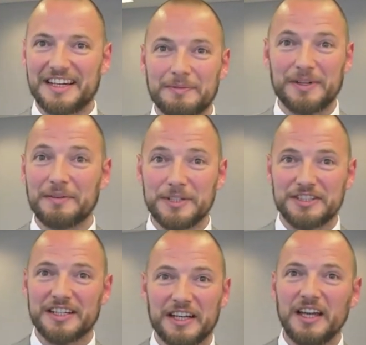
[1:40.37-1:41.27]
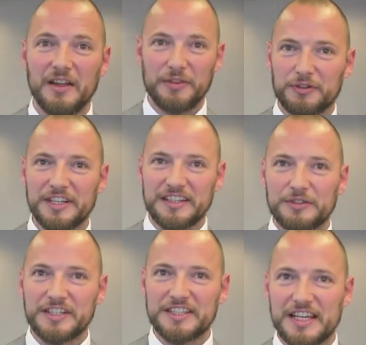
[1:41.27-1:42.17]
yeah, it's like, wait, what's panic, three,
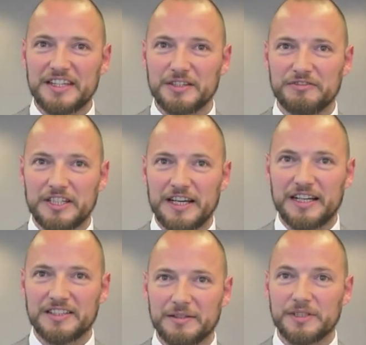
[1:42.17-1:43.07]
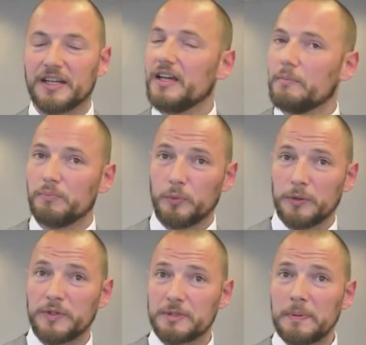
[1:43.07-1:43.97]
panic, three panic. Seconds of silence. Yeah. And it's like,
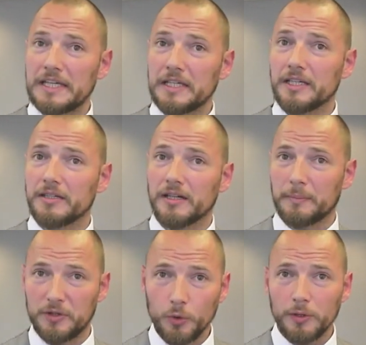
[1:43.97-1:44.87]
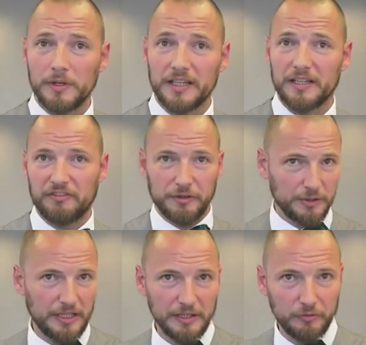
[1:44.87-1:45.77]
when we speak, I mean, normally, if we,
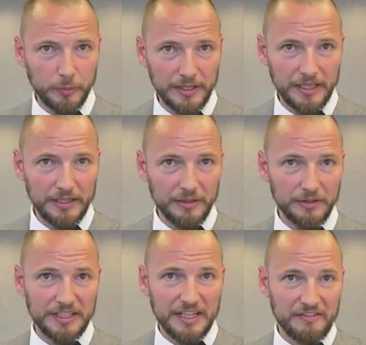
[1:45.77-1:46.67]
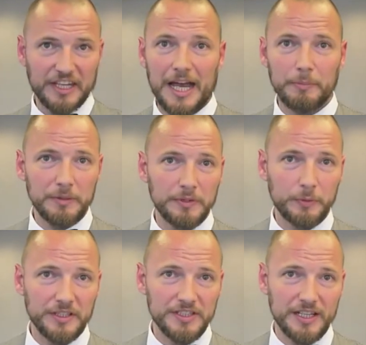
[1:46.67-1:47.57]
if we didn't have a camera in
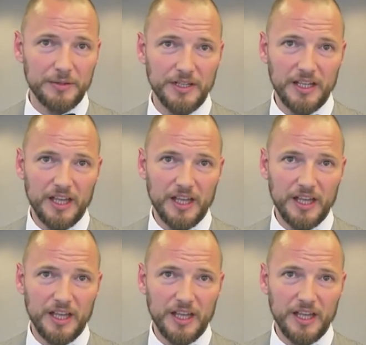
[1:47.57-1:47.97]
between us now,